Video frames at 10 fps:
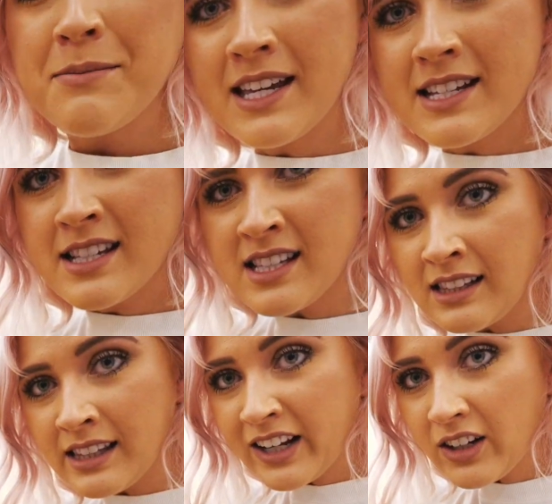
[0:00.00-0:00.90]
because it's
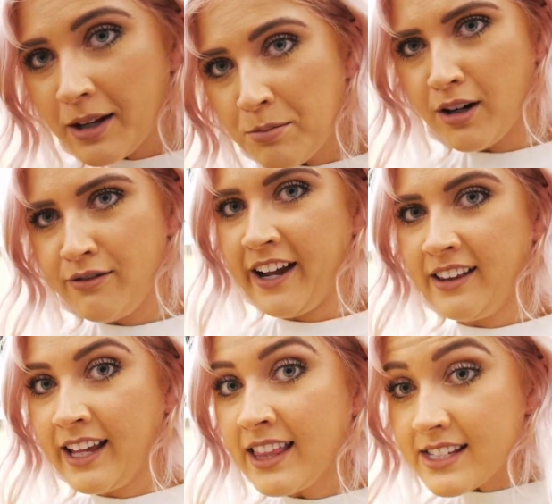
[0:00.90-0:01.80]
literally
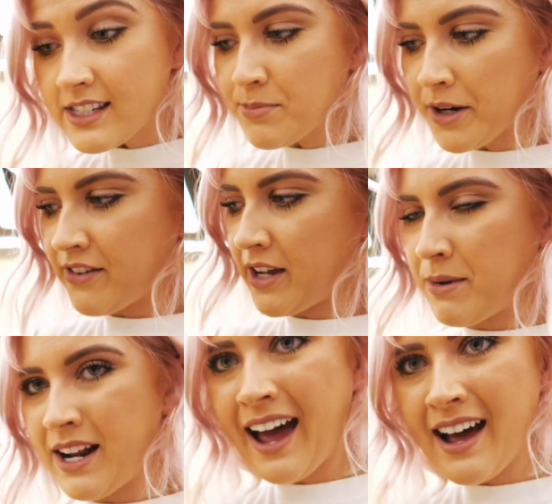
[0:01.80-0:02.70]
perfect. Like this is perfect,
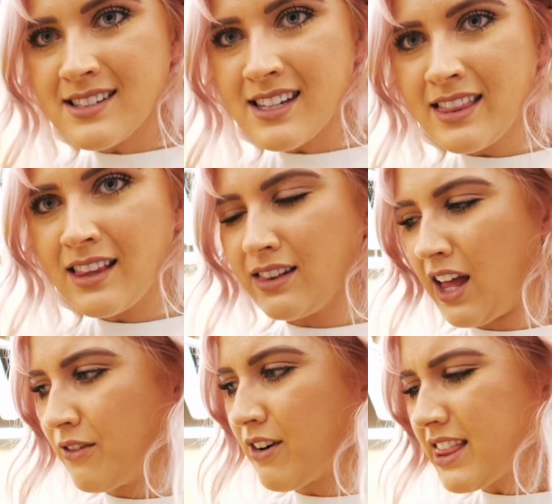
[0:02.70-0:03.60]
but it has like the
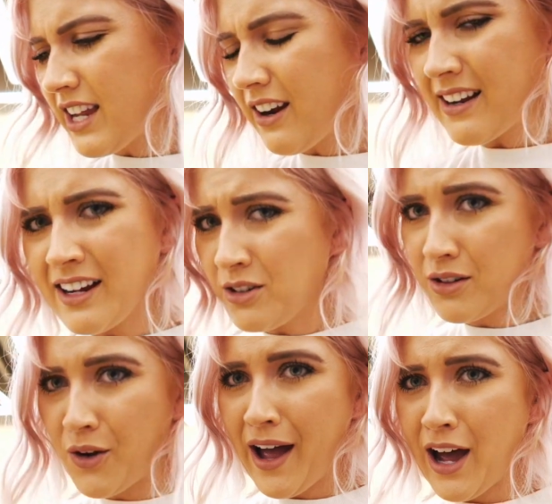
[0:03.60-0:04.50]
line right there, and I don't
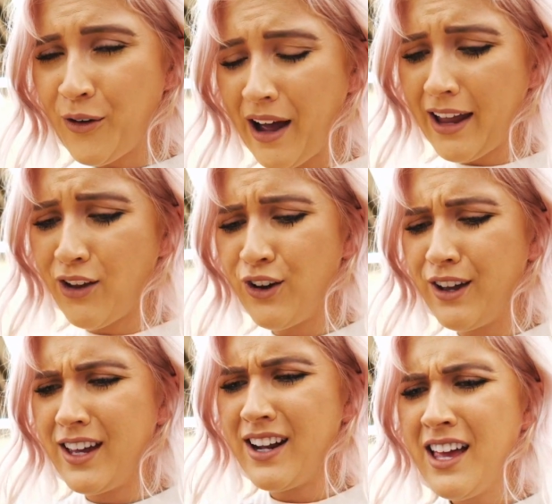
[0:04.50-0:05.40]
know how I
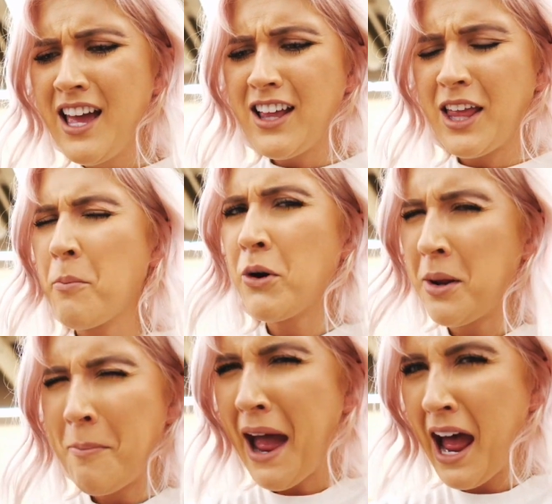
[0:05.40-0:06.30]
could like put
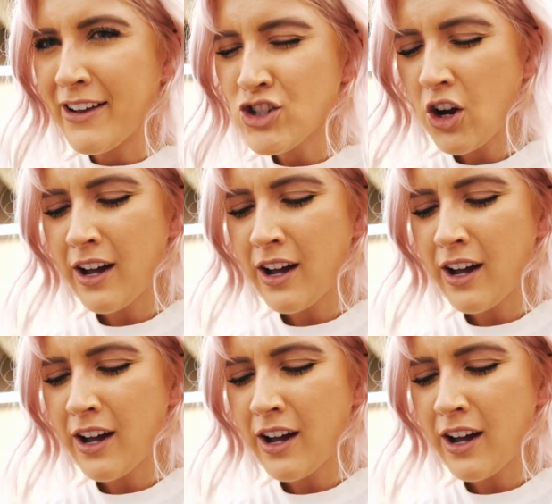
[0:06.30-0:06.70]
a patch